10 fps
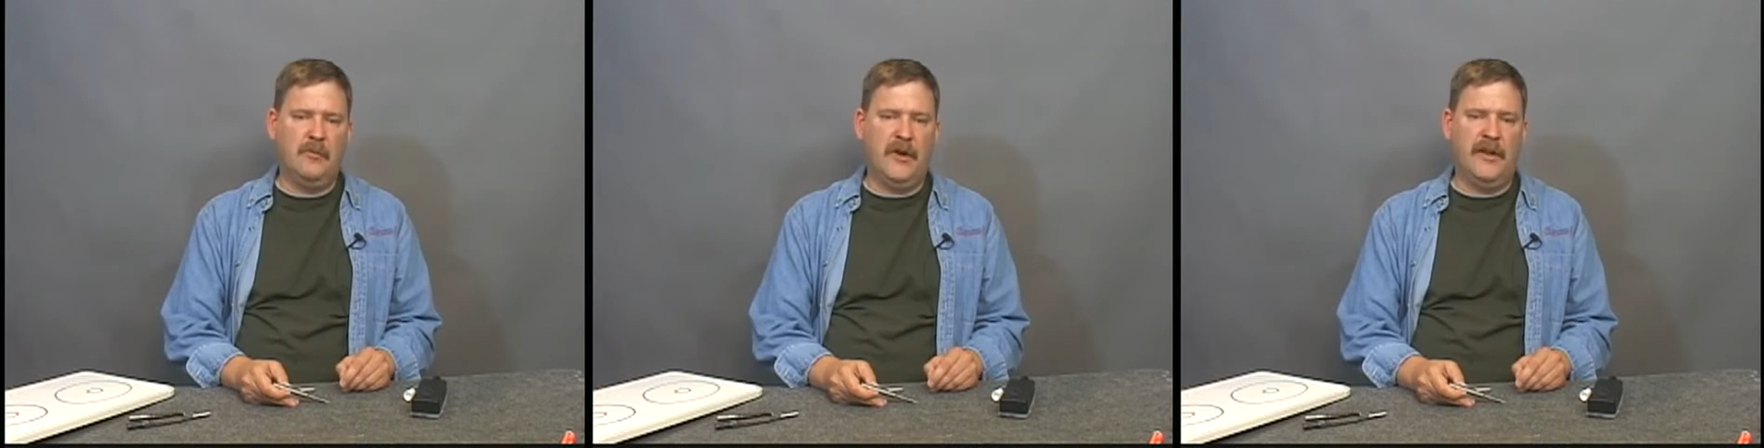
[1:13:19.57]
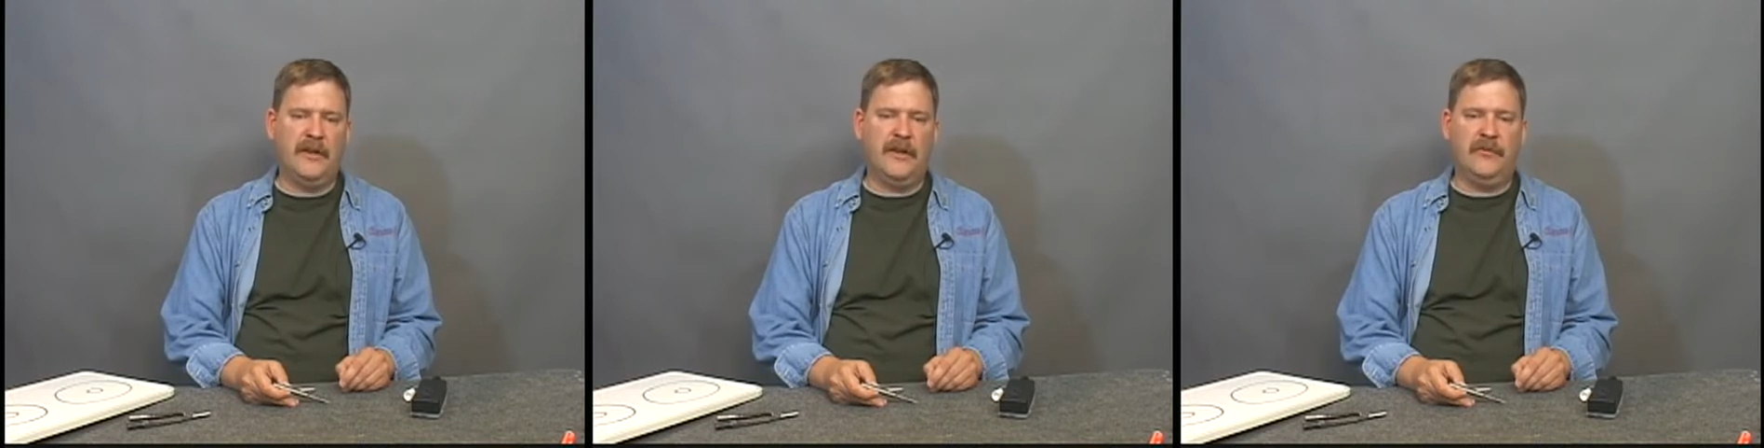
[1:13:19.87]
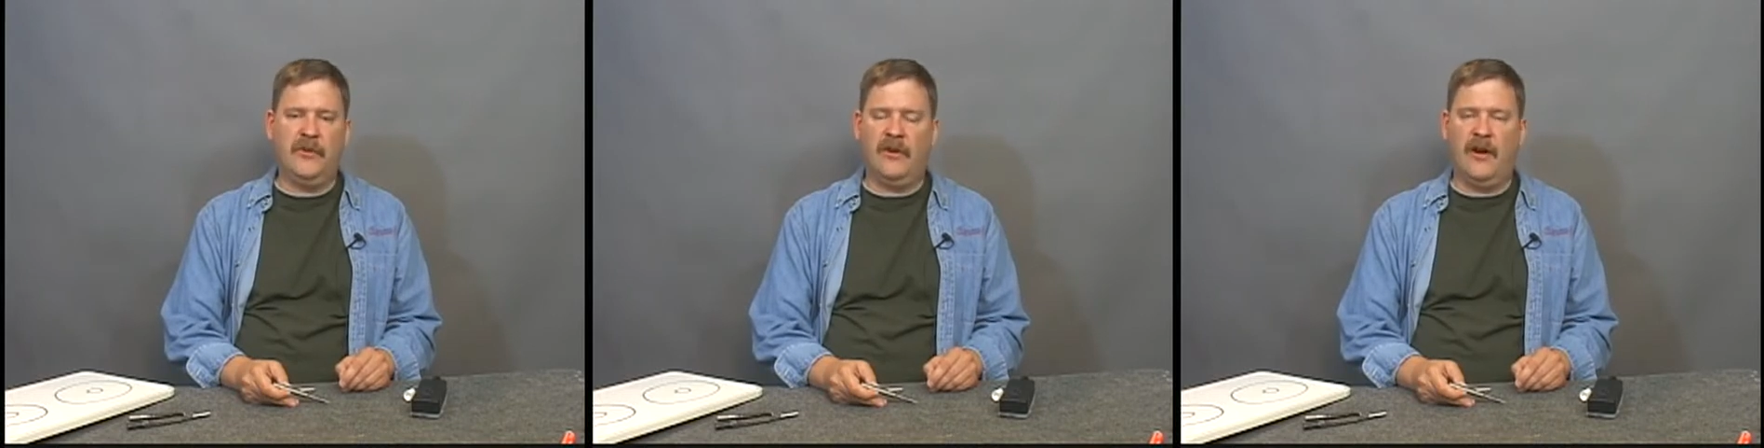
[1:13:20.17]
But
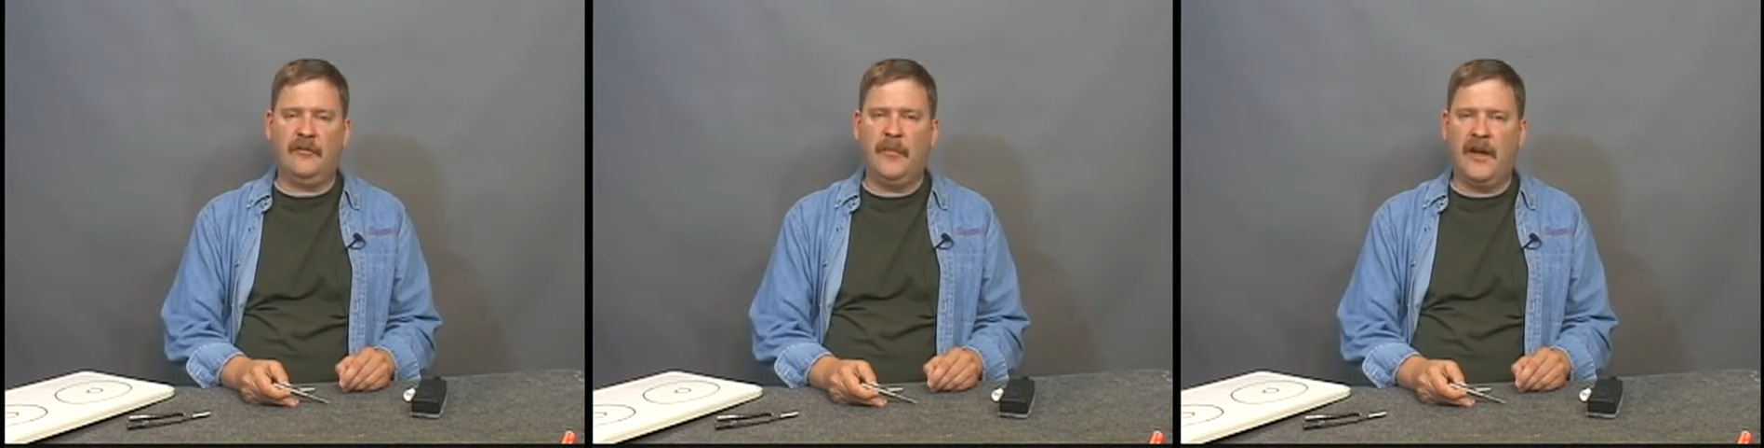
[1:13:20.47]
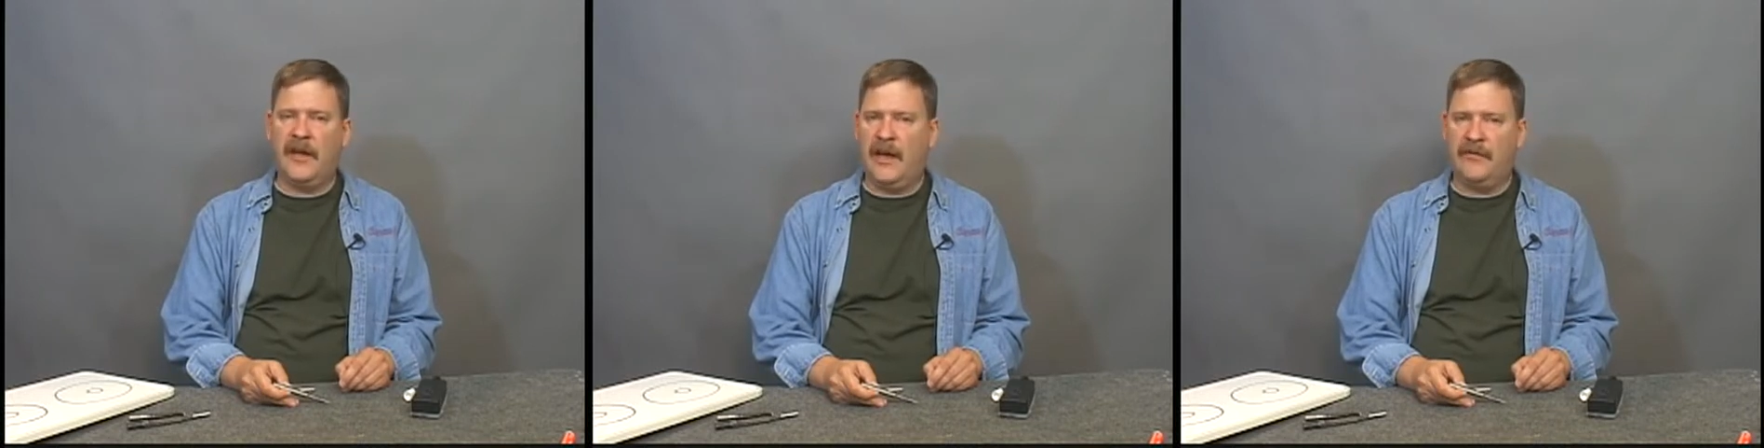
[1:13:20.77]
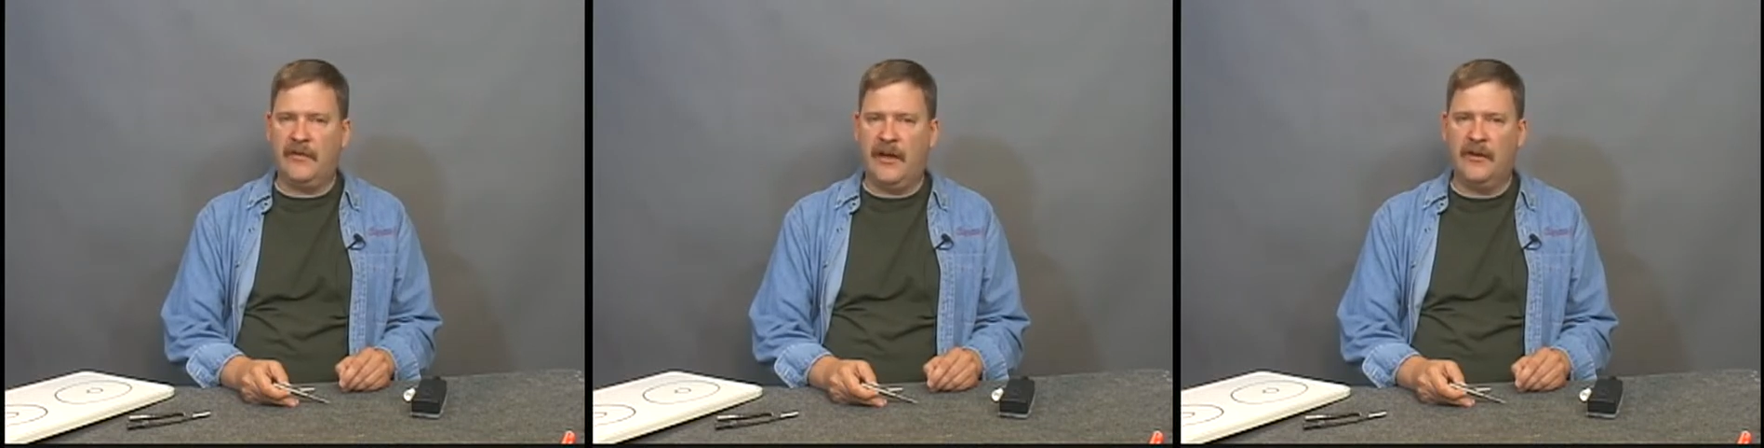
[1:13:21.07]
if you're off by a
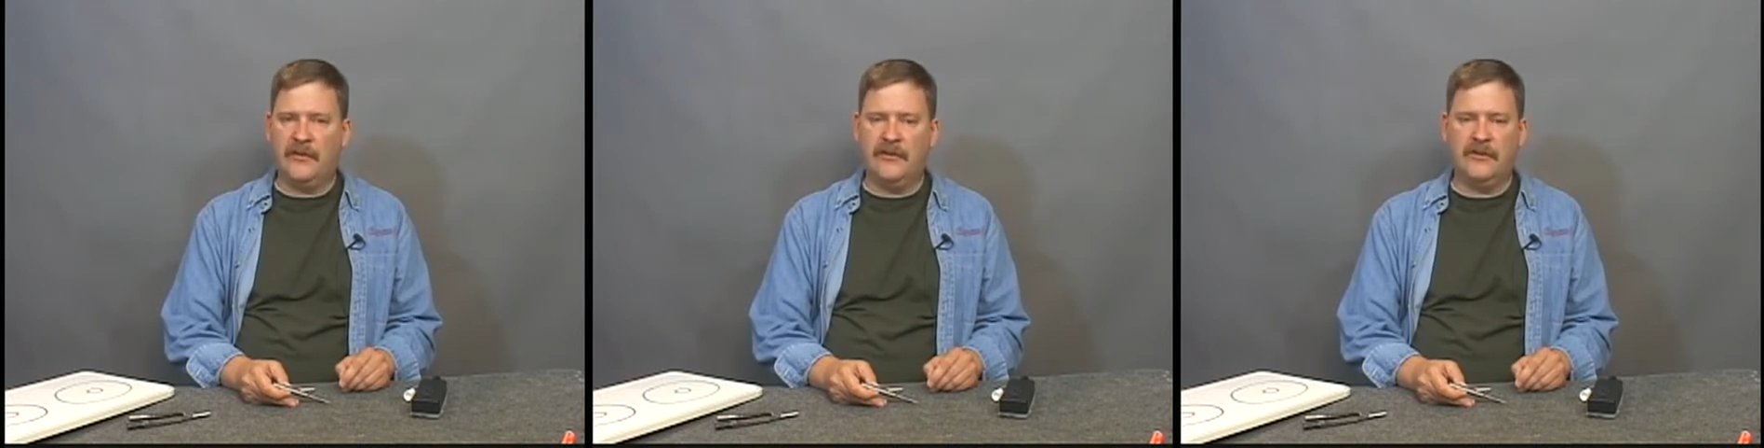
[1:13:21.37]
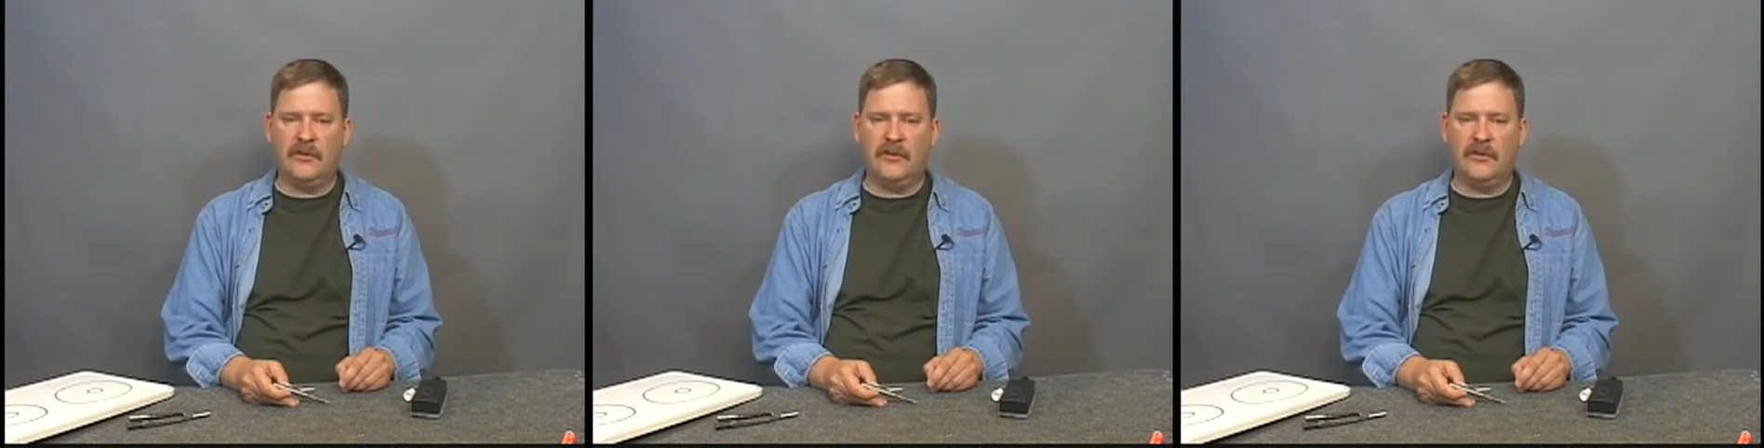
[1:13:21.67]
1/2 thousandth,